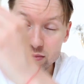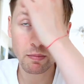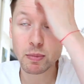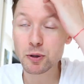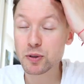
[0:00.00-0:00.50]

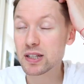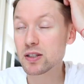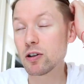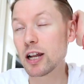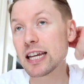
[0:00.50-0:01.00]

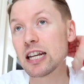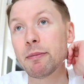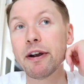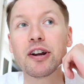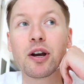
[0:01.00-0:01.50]
It's not like in
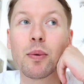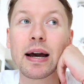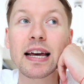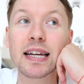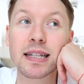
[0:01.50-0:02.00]
America
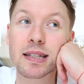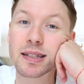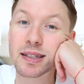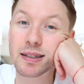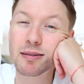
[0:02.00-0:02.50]
where
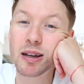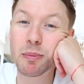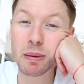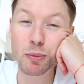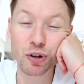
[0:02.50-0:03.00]
it's
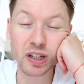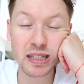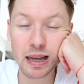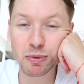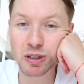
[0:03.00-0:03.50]
a bit more
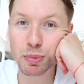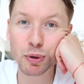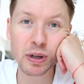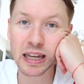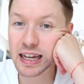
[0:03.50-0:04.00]

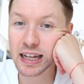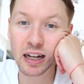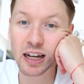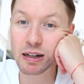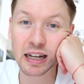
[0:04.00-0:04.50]
acceptable. Here,
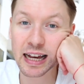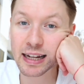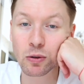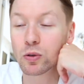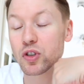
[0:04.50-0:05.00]
like,
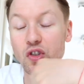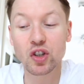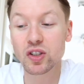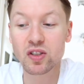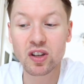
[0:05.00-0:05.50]
landlords
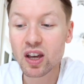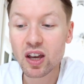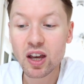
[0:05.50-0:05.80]
just